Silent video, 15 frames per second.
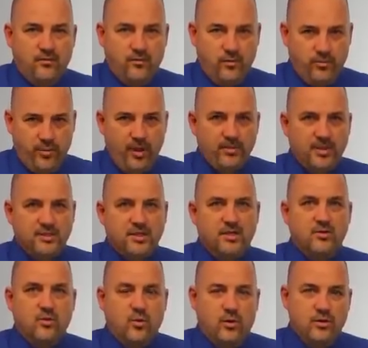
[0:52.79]
for public
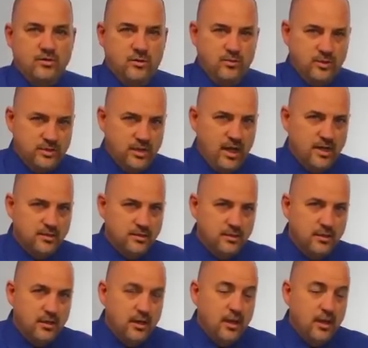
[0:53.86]
sector workers in Wisconsin.